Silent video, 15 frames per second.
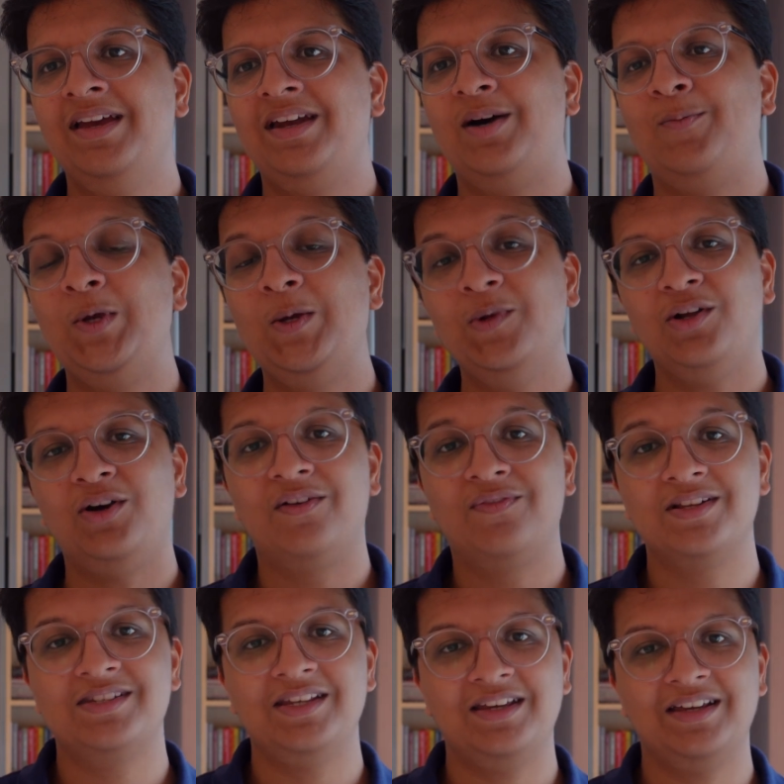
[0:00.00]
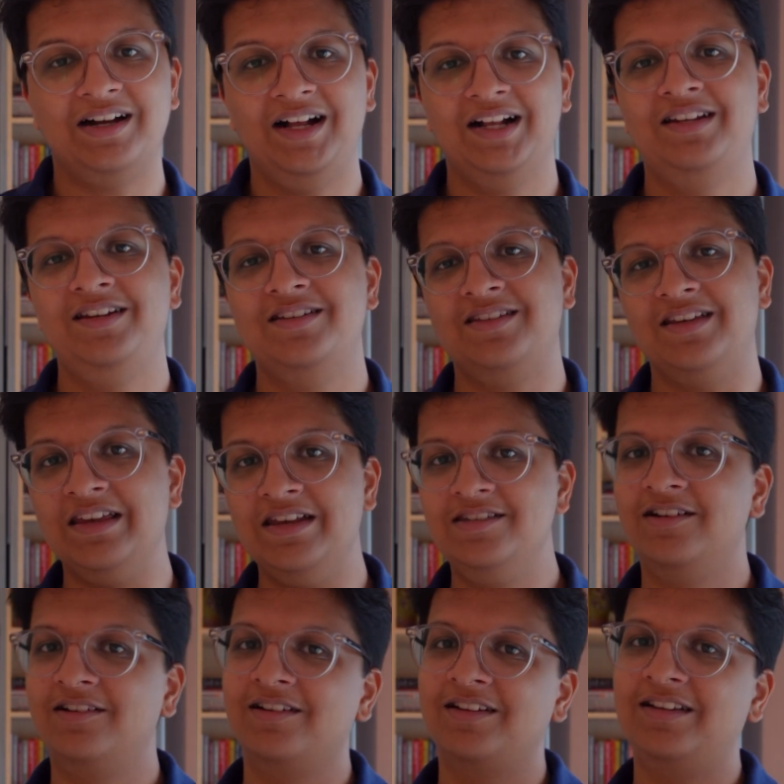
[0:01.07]
Now people often say Calc 3 is
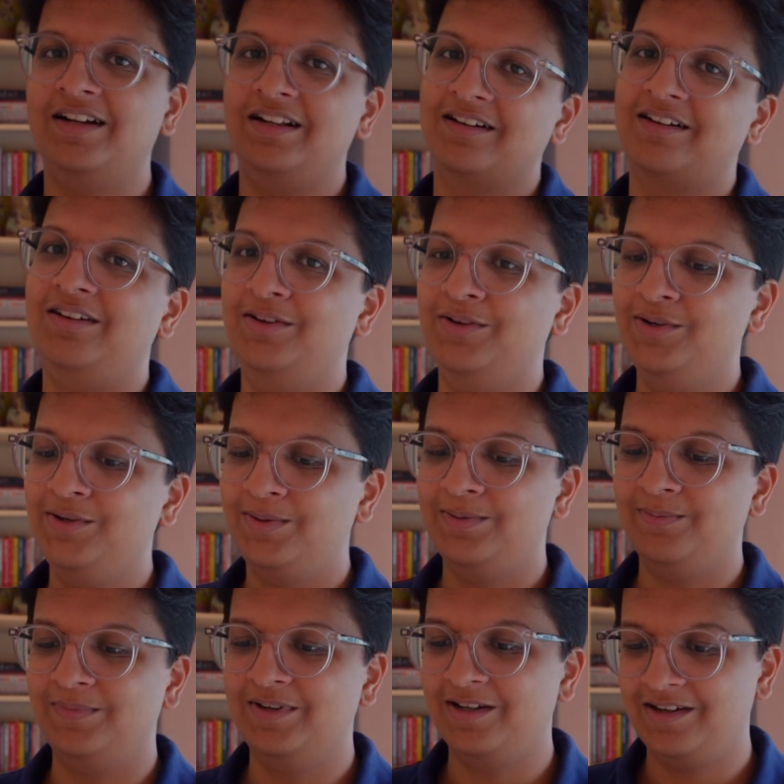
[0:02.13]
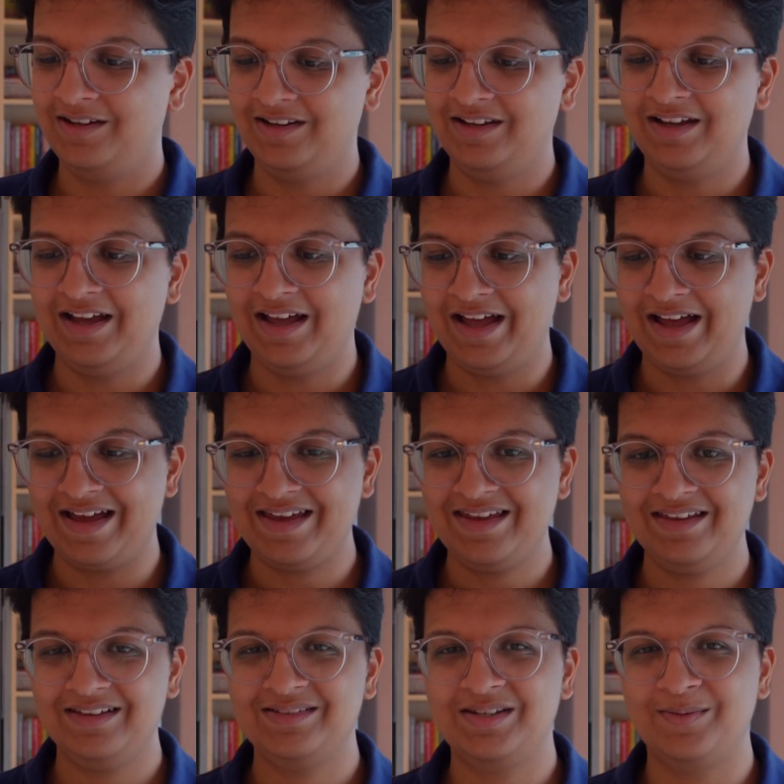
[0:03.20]
easier than Calc 2, but
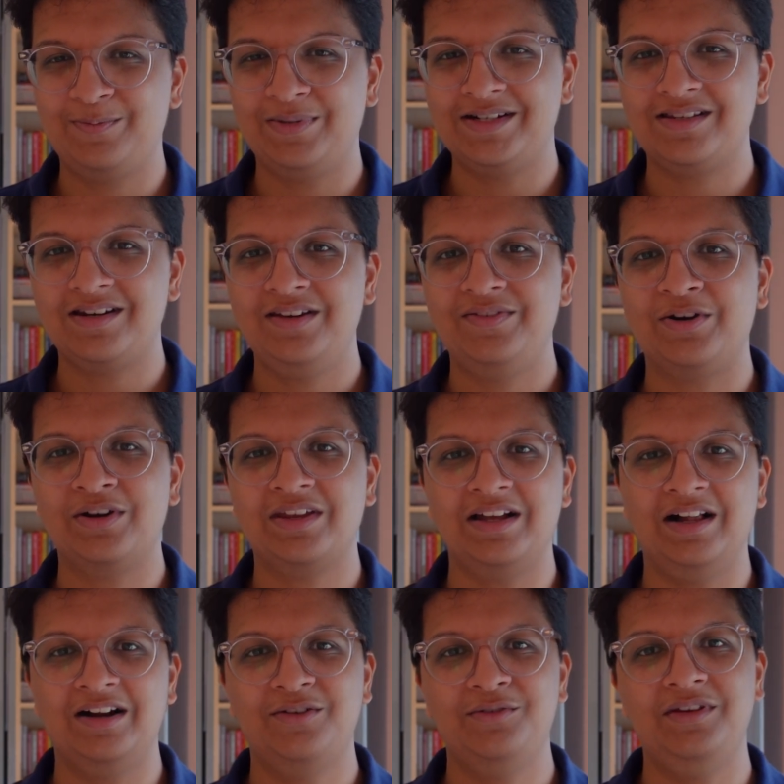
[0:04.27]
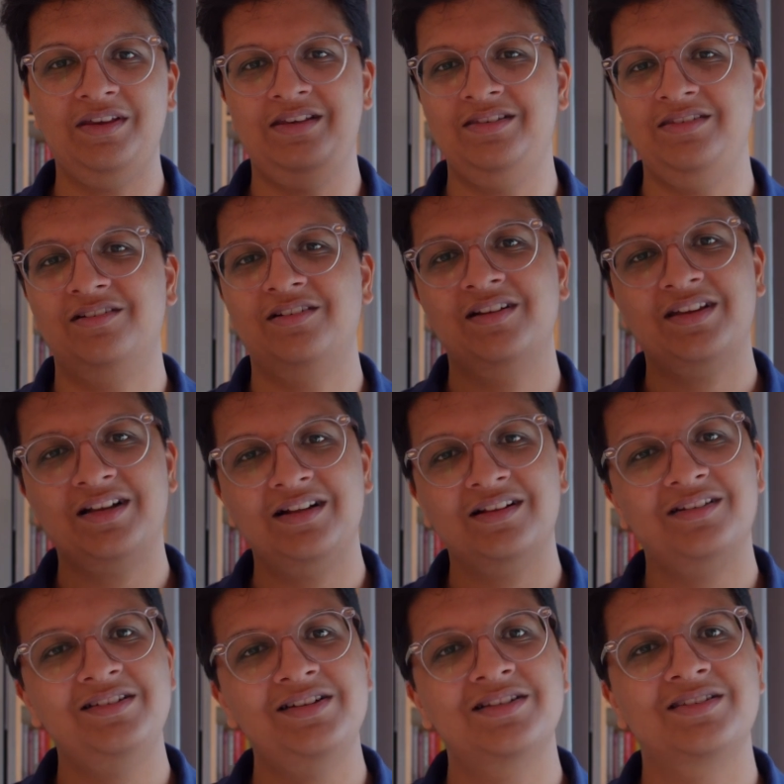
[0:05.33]
I surprisingly found Calc 2 easier than Calc
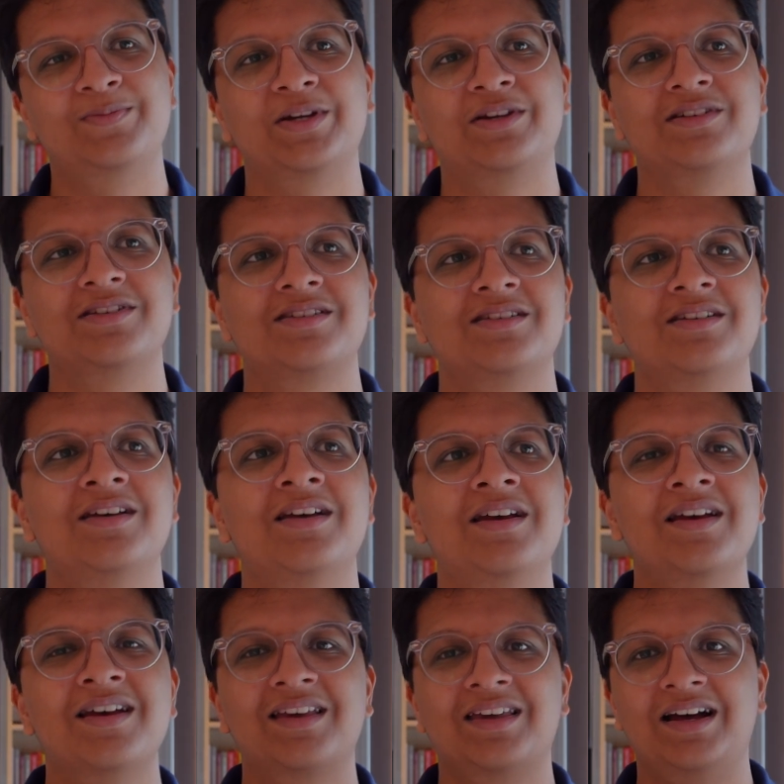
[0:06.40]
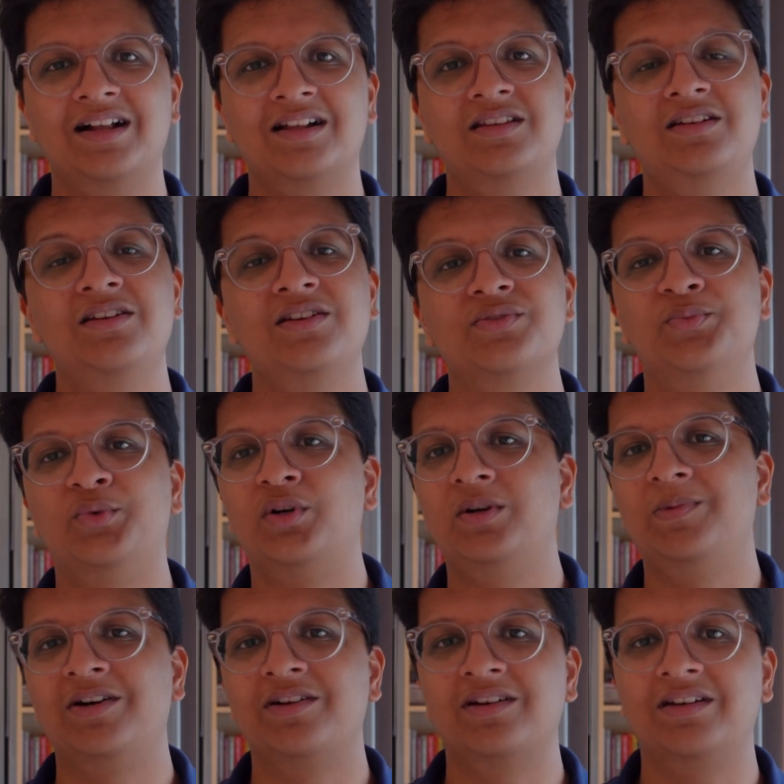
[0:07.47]
3. It's because Calc 3 is more
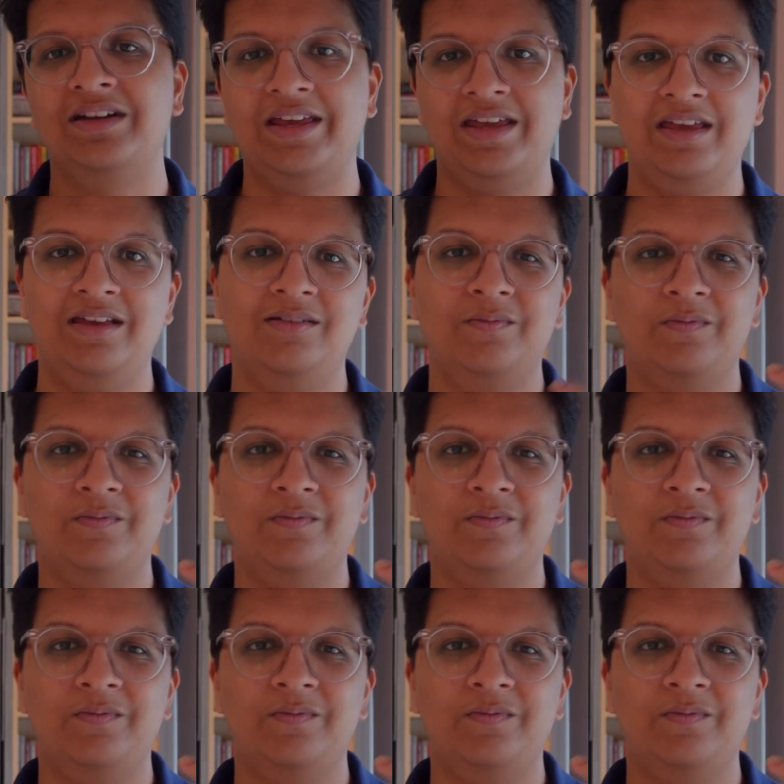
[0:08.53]
about like